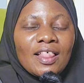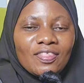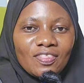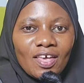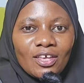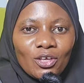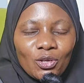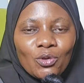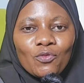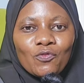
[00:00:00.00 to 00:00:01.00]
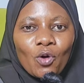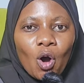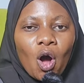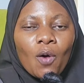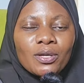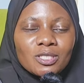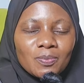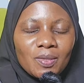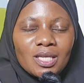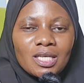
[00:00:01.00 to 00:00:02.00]
Thank you for always
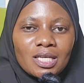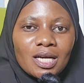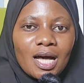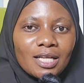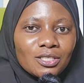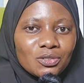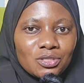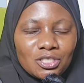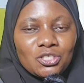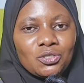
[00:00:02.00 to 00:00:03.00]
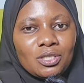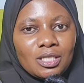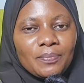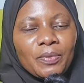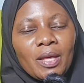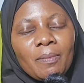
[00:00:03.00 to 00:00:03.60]
being here unconditionally.